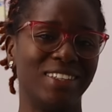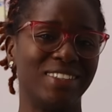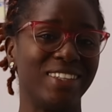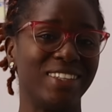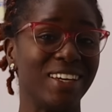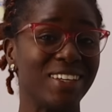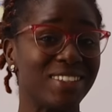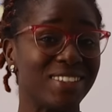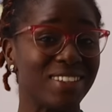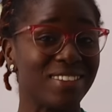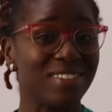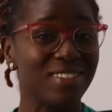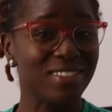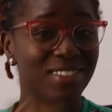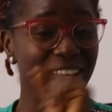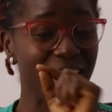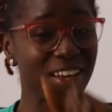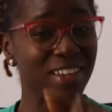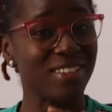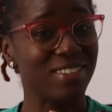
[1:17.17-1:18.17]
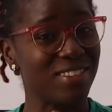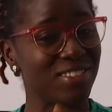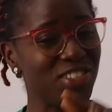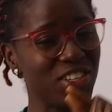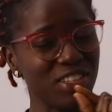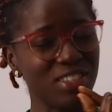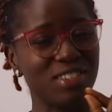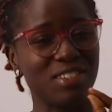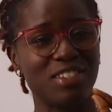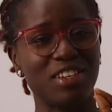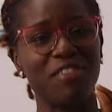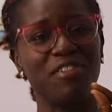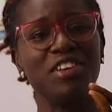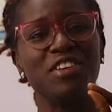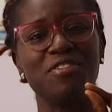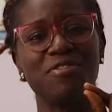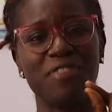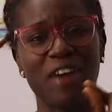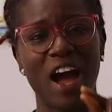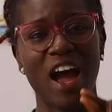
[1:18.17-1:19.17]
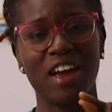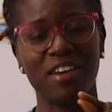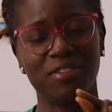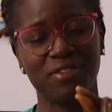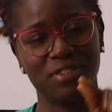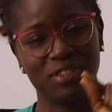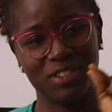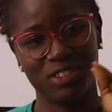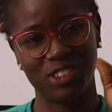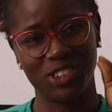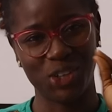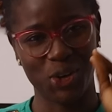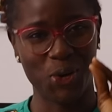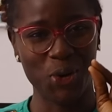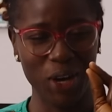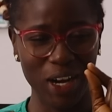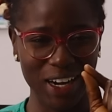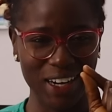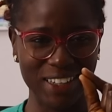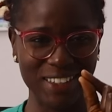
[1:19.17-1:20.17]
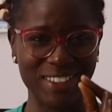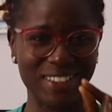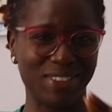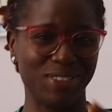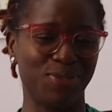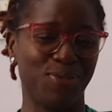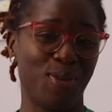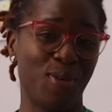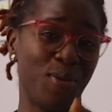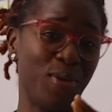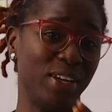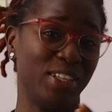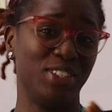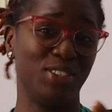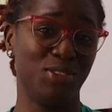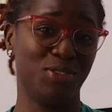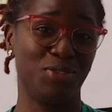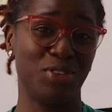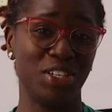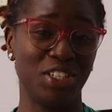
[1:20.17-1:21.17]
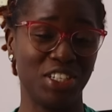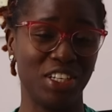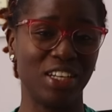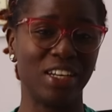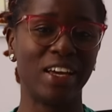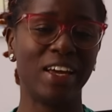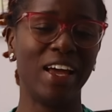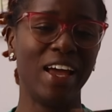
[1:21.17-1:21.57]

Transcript: Texas takes just $75 for registration.